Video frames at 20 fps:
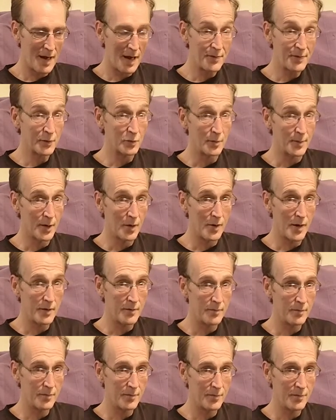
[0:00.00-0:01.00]
I think it'll be
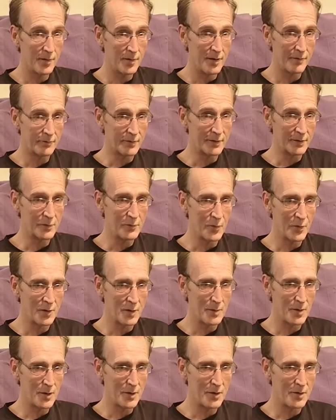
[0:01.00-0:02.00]
alright. I've got a good
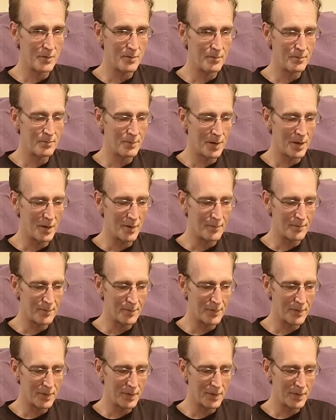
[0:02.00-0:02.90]
feeling about it, but